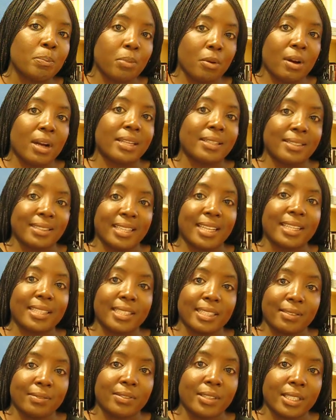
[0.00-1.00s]
priced
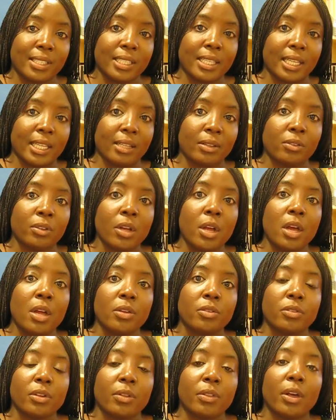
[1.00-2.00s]
activities,
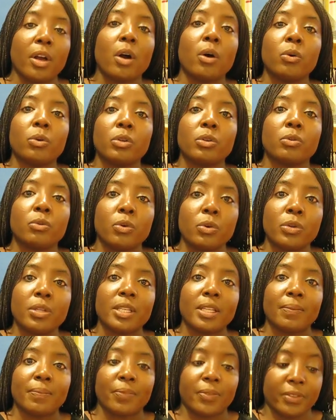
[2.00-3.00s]
so that older
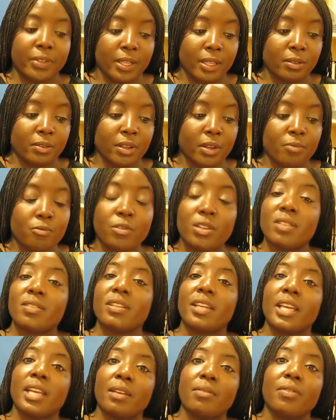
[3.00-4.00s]
audiences can
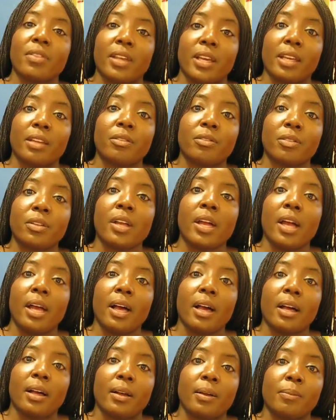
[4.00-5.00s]
receive this.
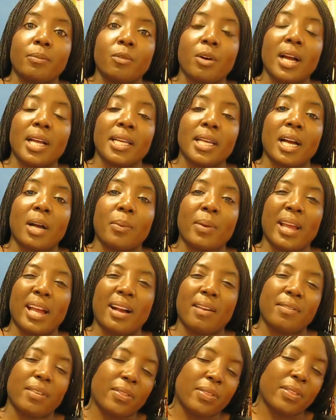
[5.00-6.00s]
Um, right now we
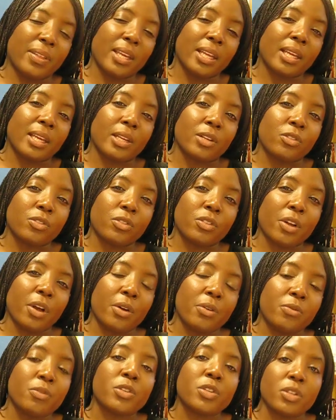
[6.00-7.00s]
have, I think it's
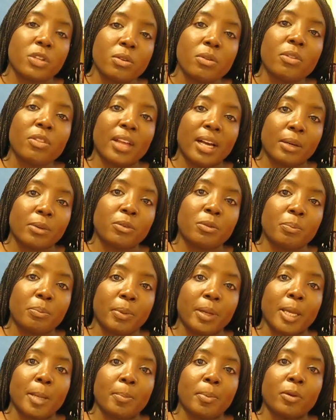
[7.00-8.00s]
over two thousand
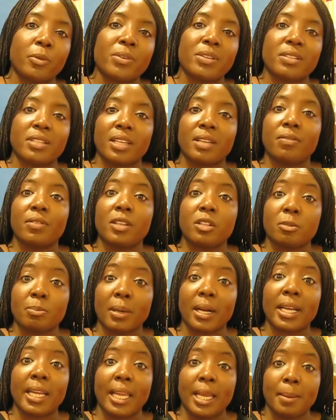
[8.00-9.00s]
people receive this
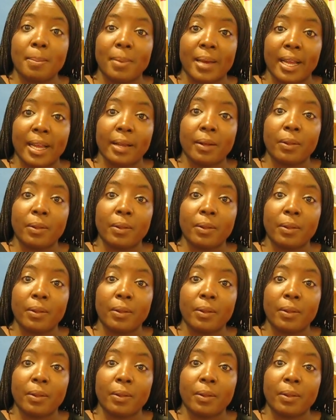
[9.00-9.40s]
by email,